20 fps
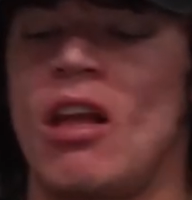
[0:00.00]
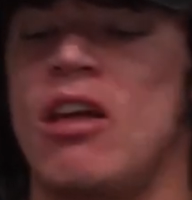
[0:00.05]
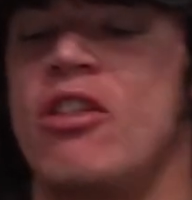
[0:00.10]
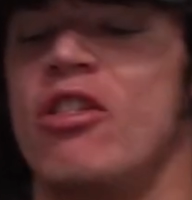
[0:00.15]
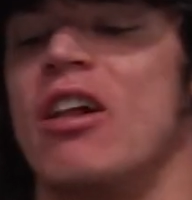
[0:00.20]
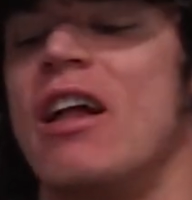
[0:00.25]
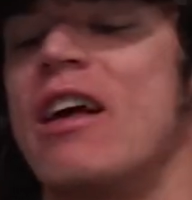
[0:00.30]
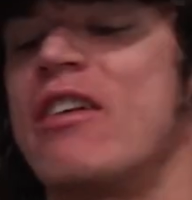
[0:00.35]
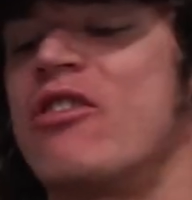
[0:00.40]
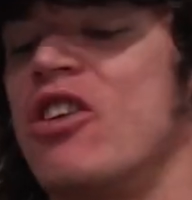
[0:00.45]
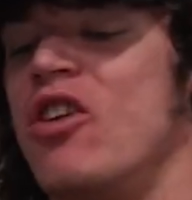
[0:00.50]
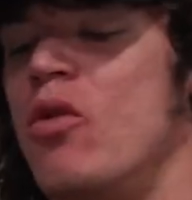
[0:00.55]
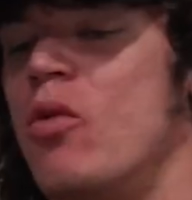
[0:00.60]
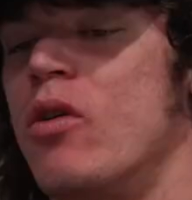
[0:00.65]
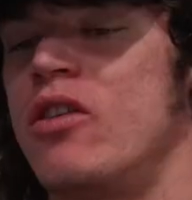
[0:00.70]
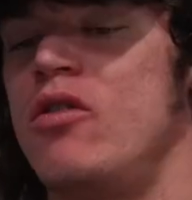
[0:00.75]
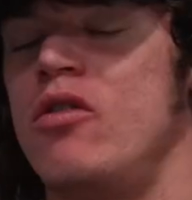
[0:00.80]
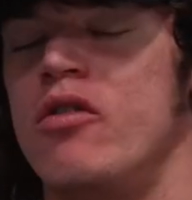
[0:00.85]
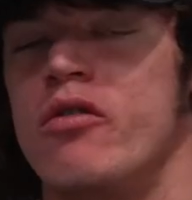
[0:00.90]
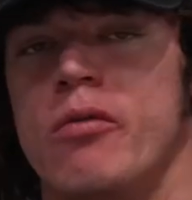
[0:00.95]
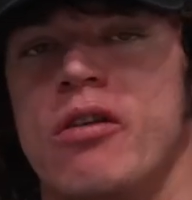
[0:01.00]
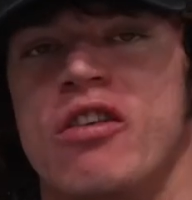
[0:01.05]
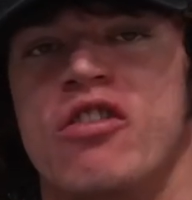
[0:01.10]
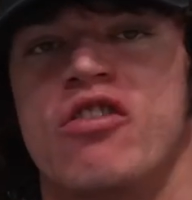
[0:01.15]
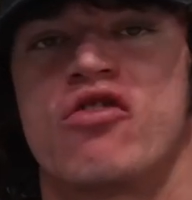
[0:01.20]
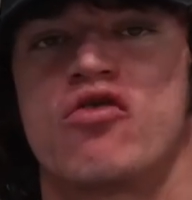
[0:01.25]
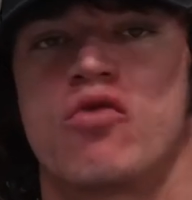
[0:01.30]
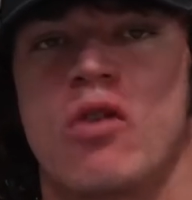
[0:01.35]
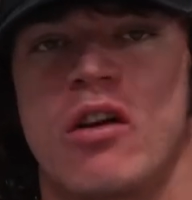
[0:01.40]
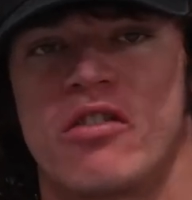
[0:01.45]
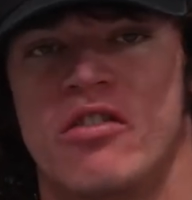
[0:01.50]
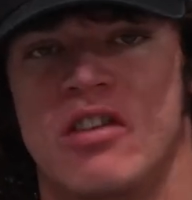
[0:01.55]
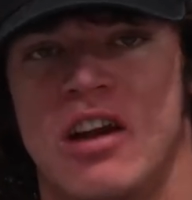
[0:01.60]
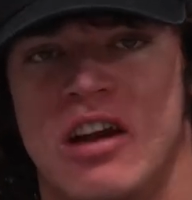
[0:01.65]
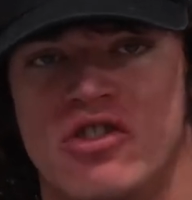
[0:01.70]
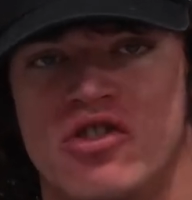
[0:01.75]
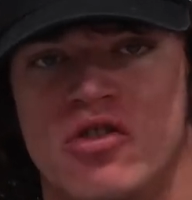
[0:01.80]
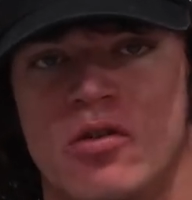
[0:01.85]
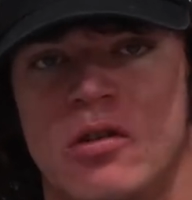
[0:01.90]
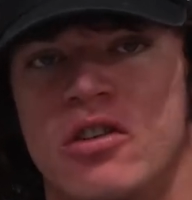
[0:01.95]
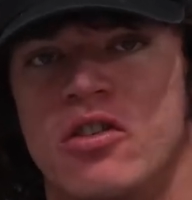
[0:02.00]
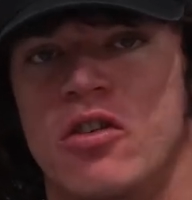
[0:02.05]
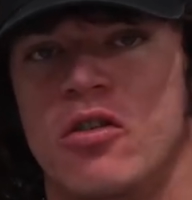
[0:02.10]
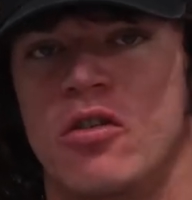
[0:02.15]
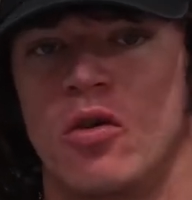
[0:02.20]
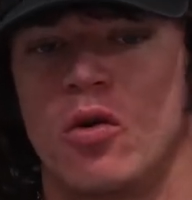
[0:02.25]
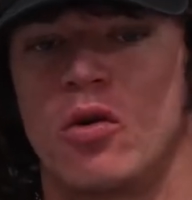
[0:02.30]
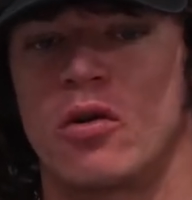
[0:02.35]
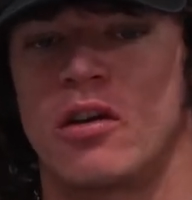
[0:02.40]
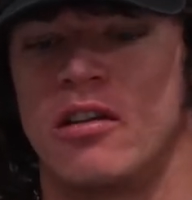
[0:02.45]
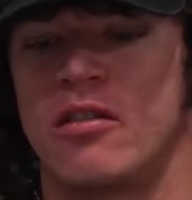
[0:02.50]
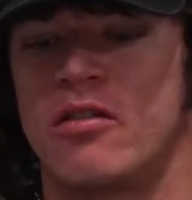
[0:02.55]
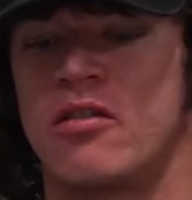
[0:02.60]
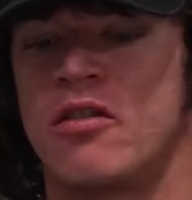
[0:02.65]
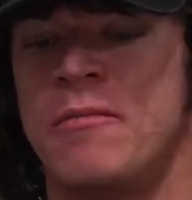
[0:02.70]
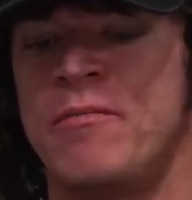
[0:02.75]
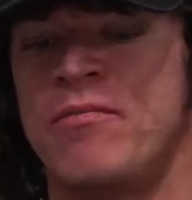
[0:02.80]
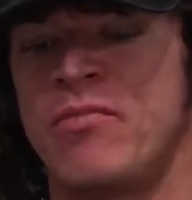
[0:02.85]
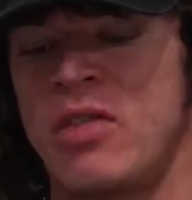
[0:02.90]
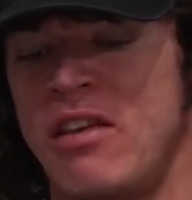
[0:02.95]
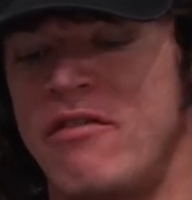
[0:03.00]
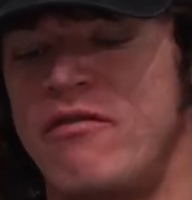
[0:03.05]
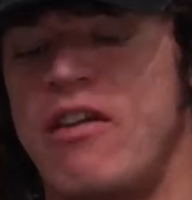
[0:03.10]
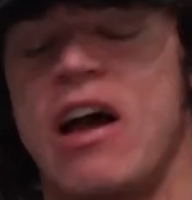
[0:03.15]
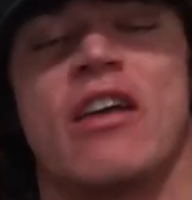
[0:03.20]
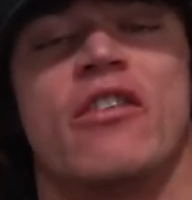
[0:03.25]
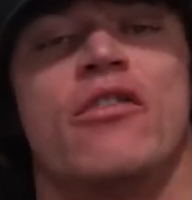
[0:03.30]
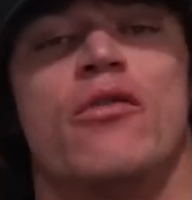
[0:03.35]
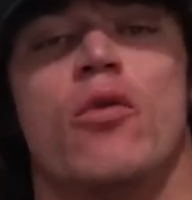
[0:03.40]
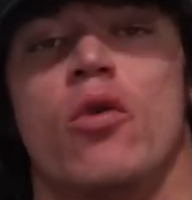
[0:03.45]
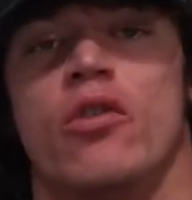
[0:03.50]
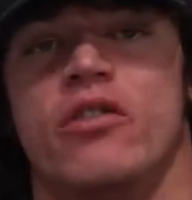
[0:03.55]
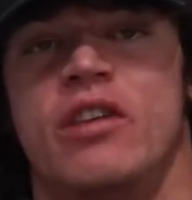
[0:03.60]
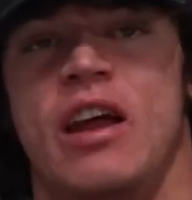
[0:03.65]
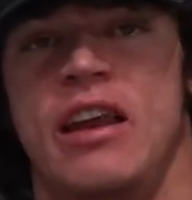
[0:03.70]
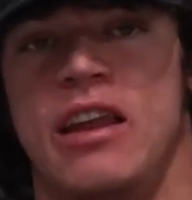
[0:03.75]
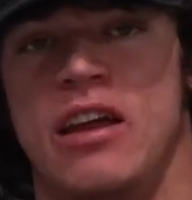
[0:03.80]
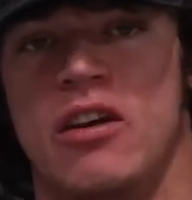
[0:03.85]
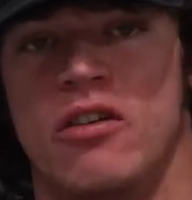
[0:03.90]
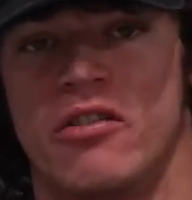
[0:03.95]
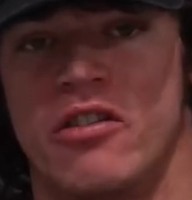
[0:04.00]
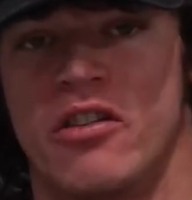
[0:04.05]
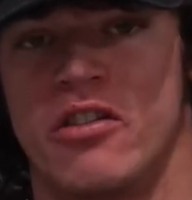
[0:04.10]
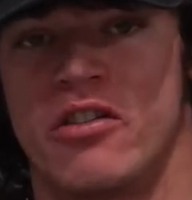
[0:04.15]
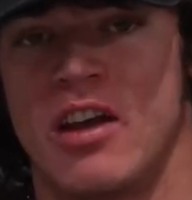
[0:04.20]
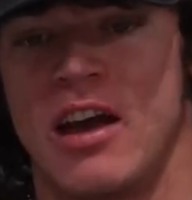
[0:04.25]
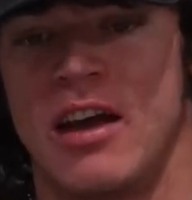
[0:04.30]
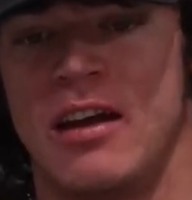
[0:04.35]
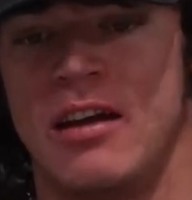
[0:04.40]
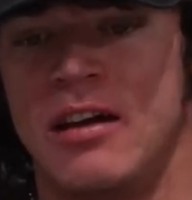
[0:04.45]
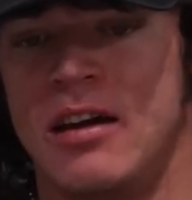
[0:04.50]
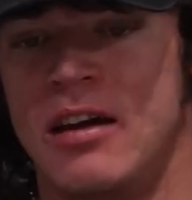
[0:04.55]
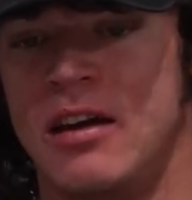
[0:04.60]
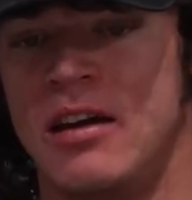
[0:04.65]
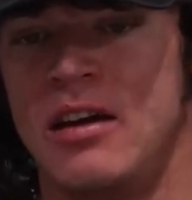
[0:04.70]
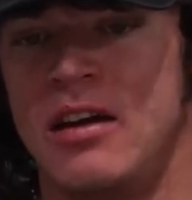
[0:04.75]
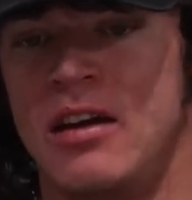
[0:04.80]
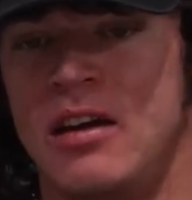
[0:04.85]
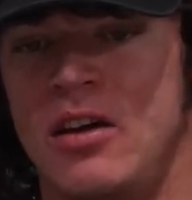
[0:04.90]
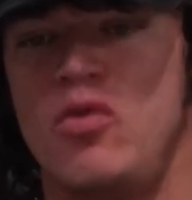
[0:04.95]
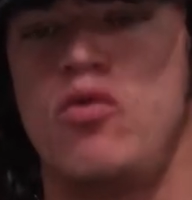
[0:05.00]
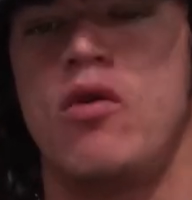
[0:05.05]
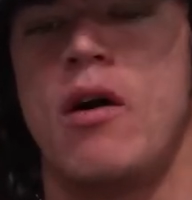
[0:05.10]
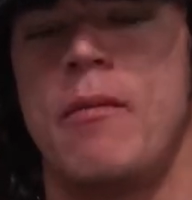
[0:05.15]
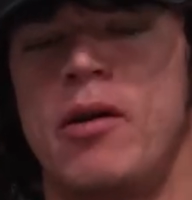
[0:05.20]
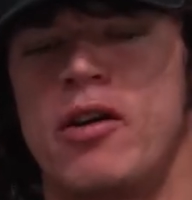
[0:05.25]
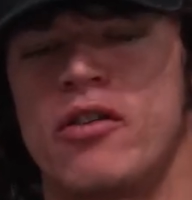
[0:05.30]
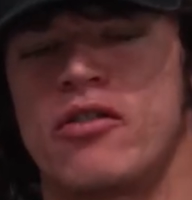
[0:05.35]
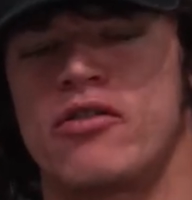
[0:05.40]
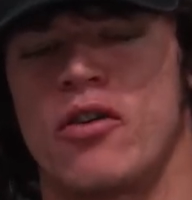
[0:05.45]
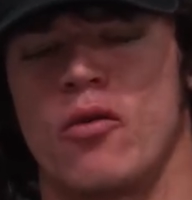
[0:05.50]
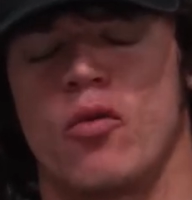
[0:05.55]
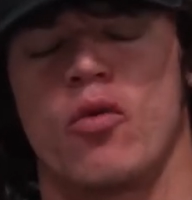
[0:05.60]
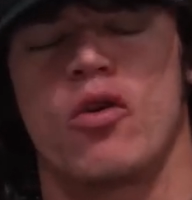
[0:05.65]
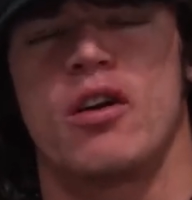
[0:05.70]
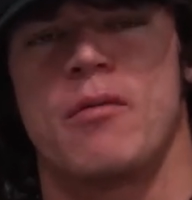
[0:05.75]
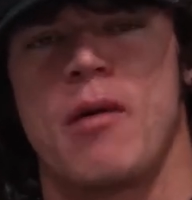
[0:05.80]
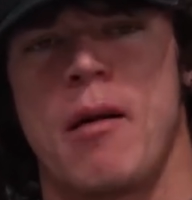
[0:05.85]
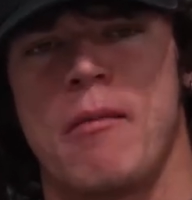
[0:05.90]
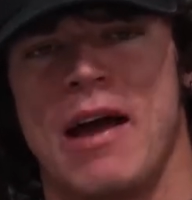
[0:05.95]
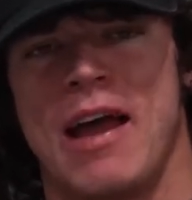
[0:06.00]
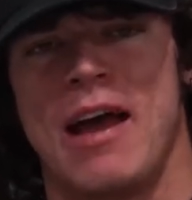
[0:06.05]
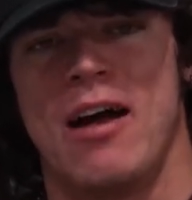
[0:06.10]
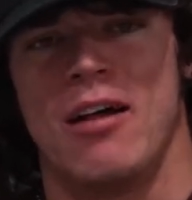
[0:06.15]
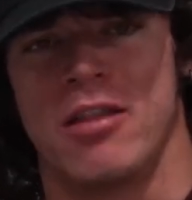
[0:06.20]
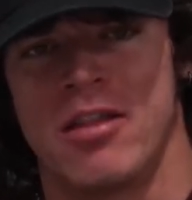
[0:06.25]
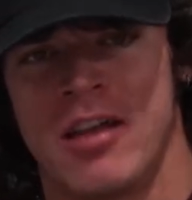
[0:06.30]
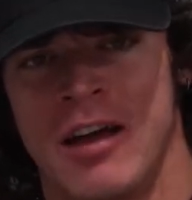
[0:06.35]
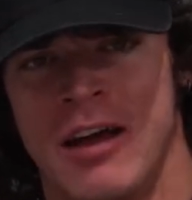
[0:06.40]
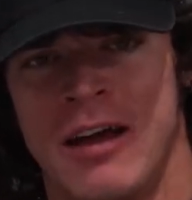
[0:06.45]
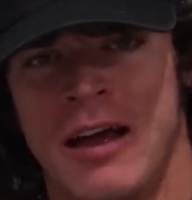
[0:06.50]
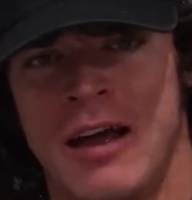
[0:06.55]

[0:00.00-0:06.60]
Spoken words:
last thing you want to do is be stressing out your internal organs. Fast forward 10 years and say, ooh, I better start worrying about my health.